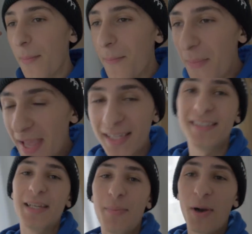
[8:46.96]

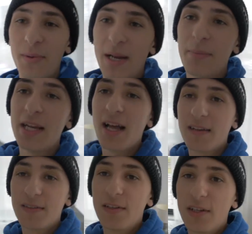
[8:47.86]
amazing apartment. I mean,
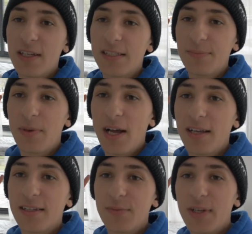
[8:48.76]
honestly, look at this
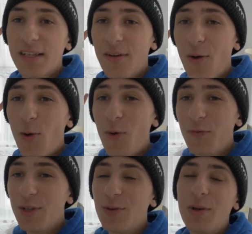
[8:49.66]
behind us. We got the whole
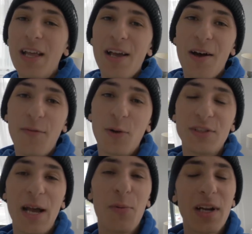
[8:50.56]
view of Old
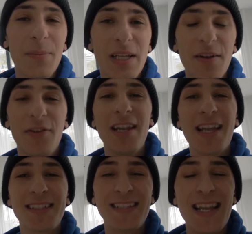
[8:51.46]
Town. We're gonna be here for the
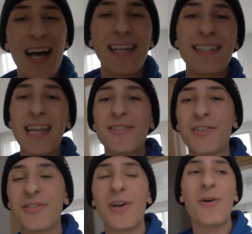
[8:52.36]
next 9 days
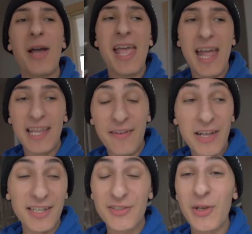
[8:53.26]
or so, and they've
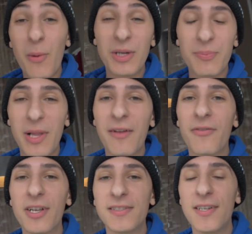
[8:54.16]
got so much planned
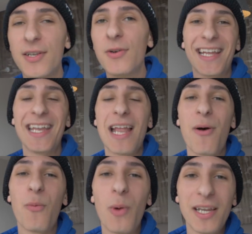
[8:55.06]
for us to do. I
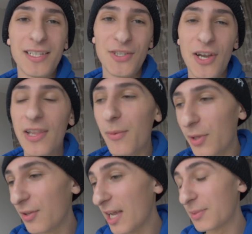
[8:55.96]
cannot wait to share that
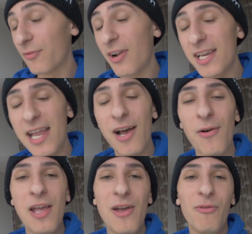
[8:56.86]
with you guys, but right now,
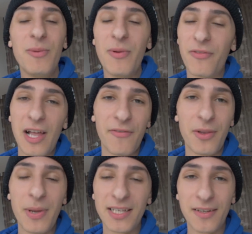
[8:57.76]
we've been flying for
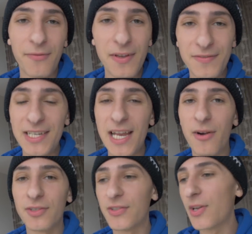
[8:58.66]
the past like 15
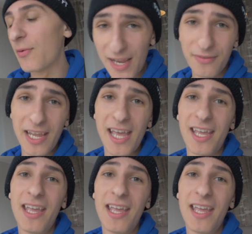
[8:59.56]
hours or so. JFK